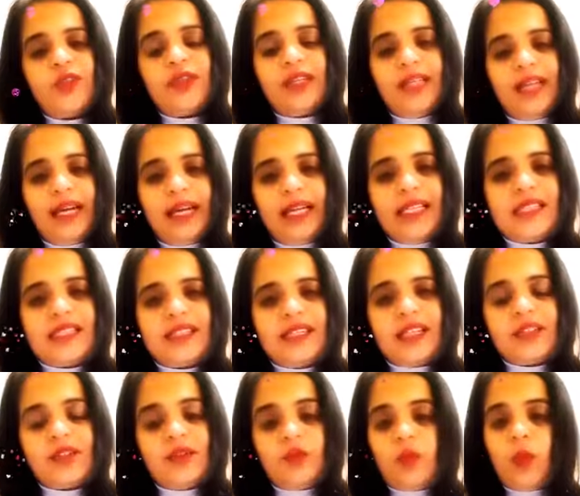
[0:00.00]
realize
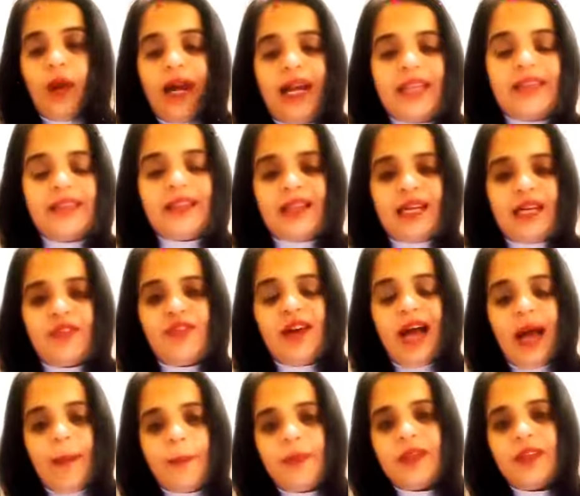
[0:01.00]
that why the life
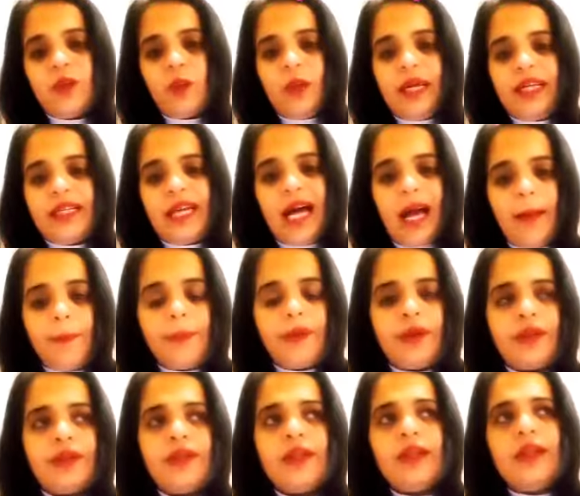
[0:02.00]
happened the way it
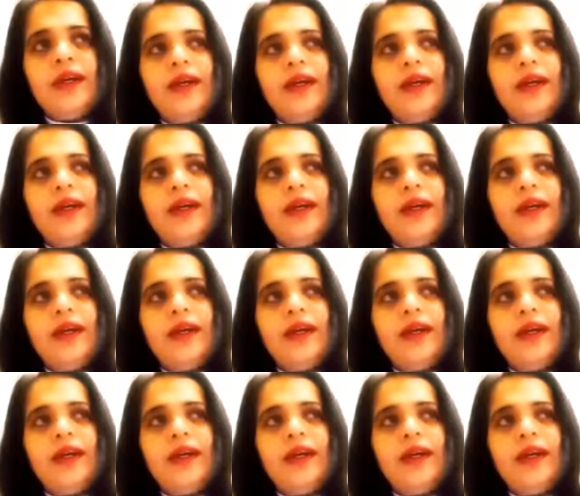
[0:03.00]
happened